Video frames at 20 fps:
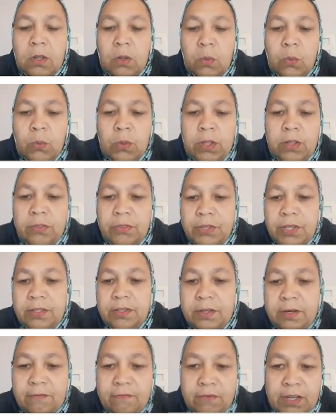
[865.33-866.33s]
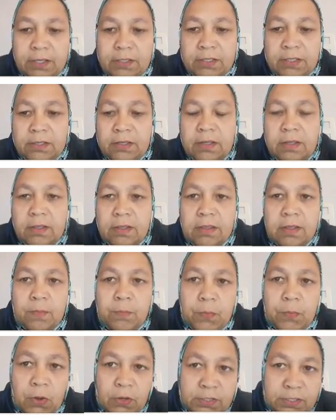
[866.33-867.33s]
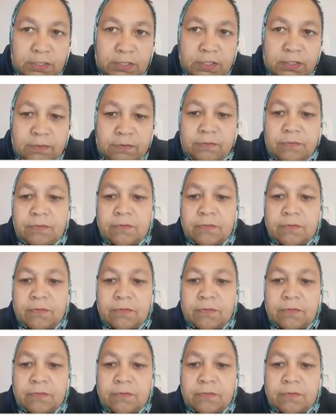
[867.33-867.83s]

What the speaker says: will then reflect the positive